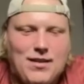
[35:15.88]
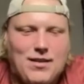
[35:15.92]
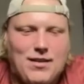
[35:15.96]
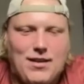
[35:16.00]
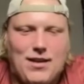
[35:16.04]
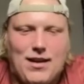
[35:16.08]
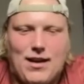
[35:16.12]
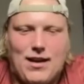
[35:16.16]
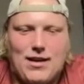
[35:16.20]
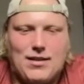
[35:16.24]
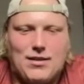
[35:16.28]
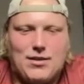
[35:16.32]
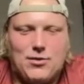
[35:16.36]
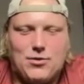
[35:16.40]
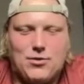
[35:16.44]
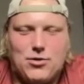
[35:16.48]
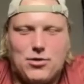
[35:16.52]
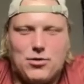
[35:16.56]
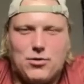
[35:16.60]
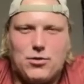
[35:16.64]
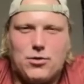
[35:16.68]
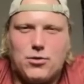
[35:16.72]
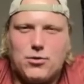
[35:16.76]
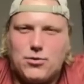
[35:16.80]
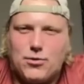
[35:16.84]
yeah, those
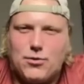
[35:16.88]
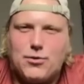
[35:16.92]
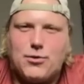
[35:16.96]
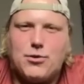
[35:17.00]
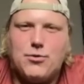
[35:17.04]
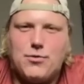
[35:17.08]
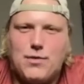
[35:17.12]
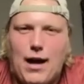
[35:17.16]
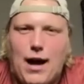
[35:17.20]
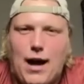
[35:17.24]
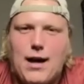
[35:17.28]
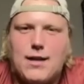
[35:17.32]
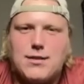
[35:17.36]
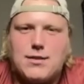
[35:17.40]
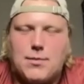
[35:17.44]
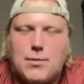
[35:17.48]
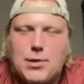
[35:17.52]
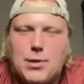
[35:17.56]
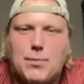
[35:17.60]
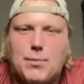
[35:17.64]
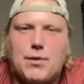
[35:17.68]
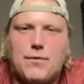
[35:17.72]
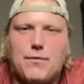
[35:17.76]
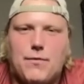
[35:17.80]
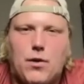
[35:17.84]
are two guys I'm gonna
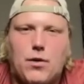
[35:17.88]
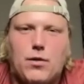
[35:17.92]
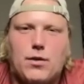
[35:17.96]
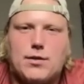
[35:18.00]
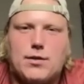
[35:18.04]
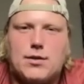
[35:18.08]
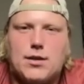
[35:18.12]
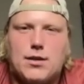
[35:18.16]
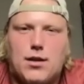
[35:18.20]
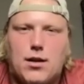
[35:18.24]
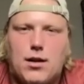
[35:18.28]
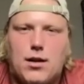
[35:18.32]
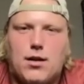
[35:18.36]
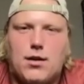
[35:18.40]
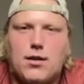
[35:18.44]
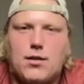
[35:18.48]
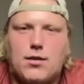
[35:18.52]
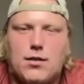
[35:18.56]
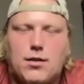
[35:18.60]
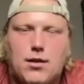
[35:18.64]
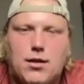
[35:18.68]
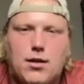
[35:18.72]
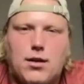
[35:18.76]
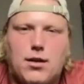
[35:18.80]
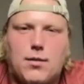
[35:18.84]
be focusing
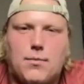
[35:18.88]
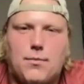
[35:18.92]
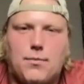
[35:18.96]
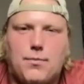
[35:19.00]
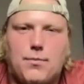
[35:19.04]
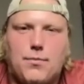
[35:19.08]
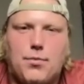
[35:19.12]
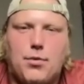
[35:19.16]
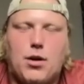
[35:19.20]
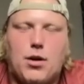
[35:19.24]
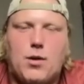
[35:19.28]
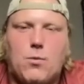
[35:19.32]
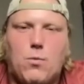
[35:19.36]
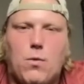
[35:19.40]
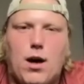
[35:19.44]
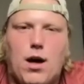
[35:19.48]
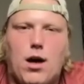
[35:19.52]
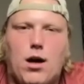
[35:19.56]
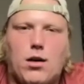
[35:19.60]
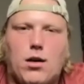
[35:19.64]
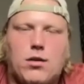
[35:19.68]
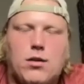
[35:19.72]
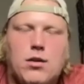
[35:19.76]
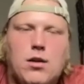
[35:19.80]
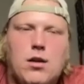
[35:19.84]
on pretty
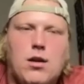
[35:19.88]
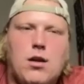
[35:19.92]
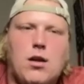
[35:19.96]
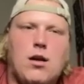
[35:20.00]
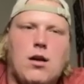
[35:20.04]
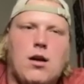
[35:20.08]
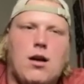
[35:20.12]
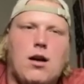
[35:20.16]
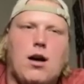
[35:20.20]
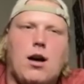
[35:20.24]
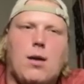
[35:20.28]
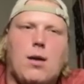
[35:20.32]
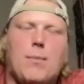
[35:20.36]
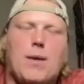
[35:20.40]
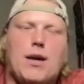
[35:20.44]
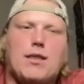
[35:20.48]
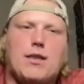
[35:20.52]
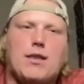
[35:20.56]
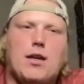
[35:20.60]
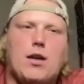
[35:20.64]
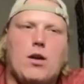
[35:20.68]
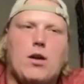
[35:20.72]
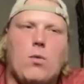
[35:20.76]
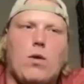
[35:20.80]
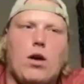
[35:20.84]
well. I
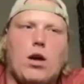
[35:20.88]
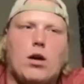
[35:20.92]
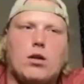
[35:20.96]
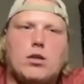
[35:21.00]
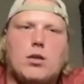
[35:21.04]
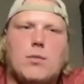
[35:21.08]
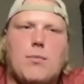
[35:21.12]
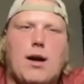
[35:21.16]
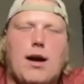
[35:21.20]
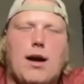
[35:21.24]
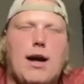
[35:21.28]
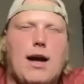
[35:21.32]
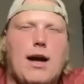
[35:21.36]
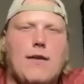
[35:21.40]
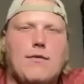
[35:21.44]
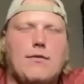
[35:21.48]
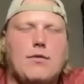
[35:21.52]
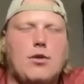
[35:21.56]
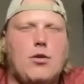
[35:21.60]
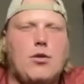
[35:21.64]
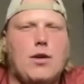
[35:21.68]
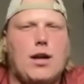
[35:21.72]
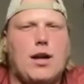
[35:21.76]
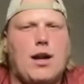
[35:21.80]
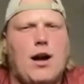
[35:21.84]
think we also might have
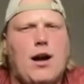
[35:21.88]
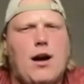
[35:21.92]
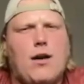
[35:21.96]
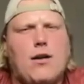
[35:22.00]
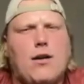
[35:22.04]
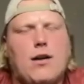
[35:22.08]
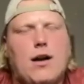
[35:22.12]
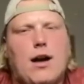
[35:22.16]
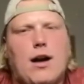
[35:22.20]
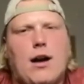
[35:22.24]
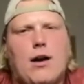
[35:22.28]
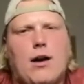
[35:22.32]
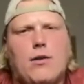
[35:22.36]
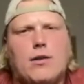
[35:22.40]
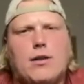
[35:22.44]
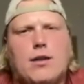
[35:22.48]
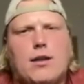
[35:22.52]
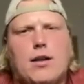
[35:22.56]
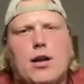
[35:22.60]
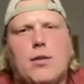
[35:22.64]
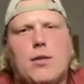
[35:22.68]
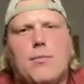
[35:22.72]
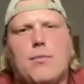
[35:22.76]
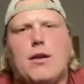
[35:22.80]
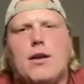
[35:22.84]
Logan Howling
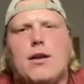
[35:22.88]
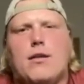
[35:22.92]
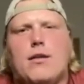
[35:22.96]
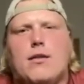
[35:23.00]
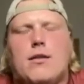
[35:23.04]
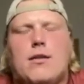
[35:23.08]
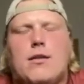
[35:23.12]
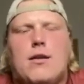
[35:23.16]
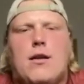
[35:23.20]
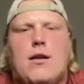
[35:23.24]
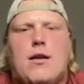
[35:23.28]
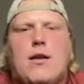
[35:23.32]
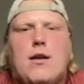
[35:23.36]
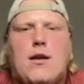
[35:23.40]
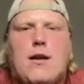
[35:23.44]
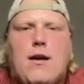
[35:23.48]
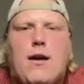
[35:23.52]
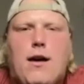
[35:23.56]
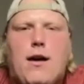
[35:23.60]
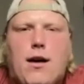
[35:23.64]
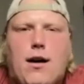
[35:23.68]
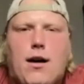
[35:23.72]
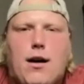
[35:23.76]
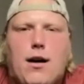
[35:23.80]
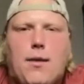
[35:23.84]
come in.
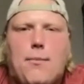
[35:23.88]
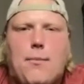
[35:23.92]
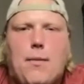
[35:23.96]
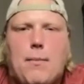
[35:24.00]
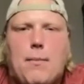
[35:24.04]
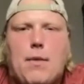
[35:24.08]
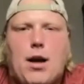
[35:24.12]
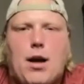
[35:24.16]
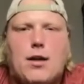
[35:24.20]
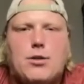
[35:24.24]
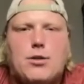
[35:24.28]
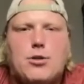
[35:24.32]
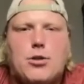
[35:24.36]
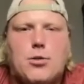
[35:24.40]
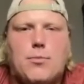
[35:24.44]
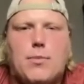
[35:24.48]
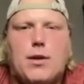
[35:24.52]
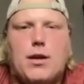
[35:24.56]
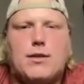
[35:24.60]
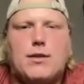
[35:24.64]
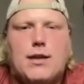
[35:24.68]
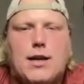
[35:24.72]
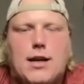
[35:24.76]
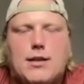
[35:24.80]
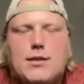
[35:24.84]
I'm not sure
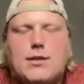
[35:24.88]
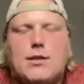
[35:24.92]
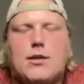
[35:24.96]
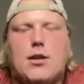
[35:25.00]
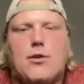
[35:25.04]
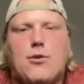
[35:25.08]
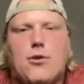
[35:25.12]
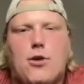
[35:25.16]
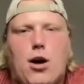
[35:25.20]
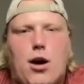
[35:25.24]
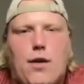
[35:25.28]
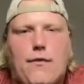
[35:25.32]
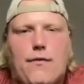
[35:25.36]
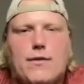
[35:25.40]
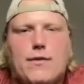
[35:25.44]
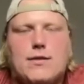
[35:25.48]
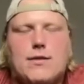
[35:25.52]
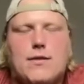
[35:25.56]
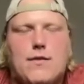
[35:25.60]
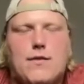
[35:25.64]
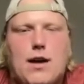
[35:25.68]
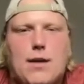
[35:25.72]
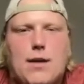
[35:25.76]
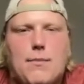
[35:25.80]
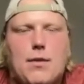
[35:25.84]
about that. It's another offensive
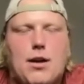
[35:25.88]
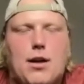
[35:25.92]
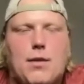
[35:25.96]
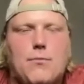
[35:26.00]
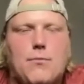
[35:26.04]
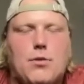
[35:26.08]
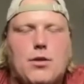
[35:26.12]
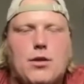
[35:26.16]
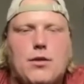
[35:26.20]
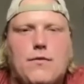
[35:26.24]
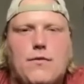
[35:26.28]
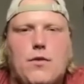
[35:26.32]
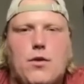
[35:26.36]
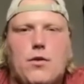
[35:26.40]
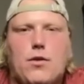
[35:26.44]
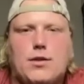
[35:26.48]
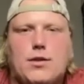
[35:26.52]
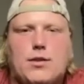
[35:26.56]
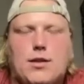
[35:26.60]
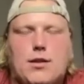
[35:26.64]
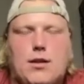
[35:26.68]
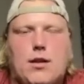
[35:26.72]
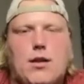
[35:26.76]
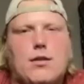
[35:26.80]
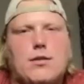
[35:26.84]
lineman I'm really
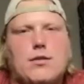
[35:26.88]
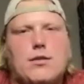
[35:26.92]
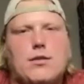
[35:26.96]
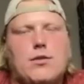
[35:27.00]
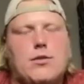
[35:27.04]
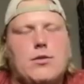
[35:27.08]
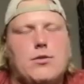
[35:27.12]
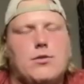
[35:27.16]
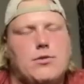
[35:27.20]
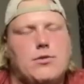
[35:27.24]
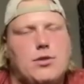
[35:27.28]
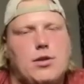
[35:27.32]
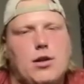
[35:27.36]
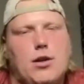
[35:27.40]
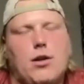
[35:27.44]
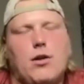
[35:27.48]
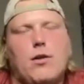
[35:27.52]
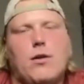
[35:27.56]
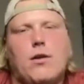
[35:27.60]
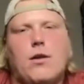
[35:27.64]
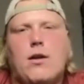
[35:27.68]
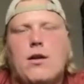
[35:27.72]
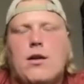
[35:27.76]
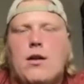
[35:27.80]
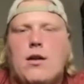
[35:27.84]
focusing on too.
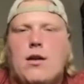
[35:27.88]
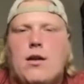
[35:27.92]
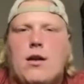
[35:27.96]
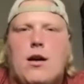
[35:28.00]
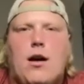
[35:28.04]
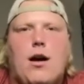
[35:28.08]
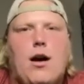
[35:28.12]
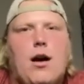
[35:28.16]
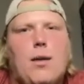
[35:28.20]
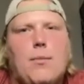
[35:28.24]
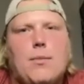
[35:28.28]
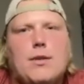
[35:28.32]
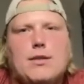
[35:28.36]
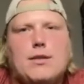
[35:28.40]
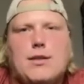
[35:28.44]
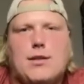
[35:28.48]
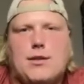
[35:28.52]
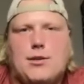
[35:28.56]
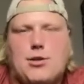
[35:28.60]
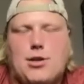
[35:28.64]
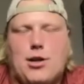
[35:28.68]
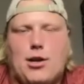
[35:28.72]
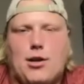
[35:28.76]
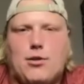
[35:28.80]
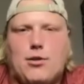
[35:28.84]
So it's
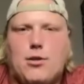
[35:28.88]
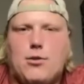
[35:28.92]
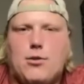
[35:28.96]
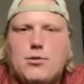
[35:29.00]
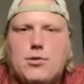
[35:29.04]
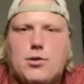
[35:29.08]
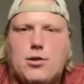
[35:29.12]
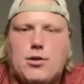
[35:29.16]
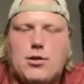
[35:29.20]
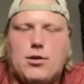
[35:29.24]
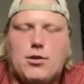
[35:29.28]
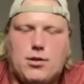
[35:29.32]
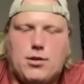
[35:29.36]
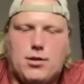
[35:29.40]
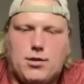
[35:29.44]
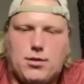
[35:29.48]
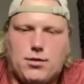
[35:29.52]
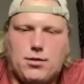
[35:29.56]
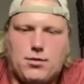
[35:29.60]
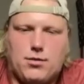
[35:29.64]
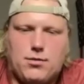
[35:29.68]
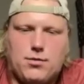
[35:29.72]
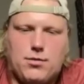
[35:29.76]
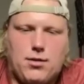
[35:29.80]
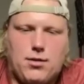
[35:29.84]
inching closer, and